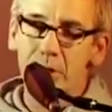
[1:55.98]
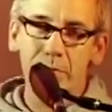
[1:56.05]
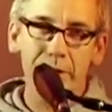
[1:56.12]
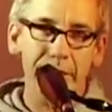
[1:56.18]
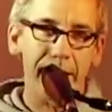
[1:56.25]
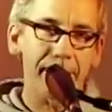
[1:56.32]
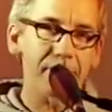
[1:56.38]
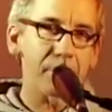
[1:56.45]
to
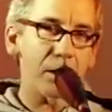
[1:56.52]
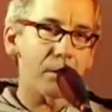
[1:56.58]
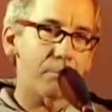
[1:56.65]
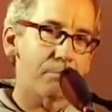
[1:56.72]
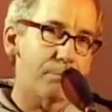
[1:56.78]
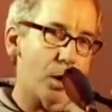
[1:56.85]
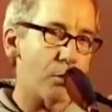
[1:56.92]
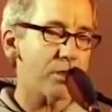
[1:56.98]

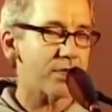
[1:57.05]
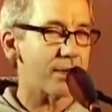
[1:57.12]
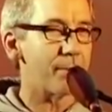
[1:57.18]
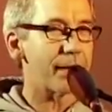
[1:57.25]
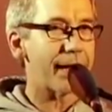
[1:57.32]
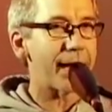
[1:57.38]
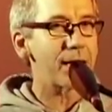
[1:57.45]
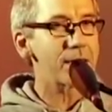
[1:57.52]
rename both the
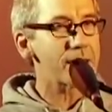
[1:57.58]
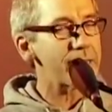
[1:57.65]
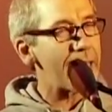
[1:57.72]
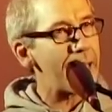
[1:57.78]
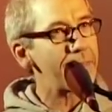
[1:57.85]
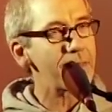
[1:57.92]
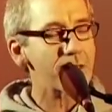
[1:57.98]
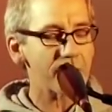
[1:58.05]
Mackenzie
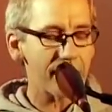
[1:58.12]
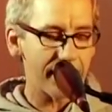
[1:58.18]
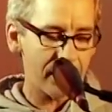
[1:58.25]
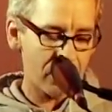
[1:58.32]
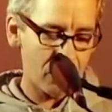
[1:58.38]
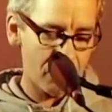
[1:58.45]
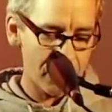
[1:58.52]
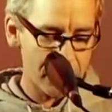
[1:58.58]
and the
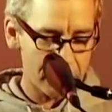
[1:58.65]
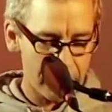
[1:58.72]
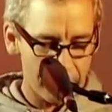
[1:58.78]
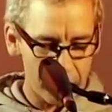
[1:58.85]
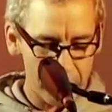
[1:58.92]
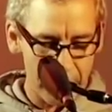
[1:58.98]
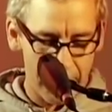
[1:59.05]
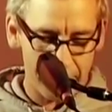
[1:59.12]
St. Lawrence
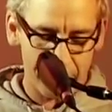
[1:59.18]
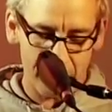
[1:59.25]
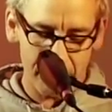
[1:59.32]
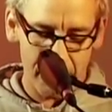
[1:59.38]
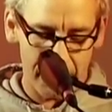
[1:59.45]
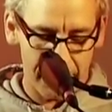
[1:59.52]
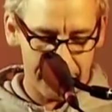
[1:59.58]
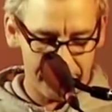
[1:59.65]
rivers after
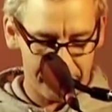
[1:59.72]
me.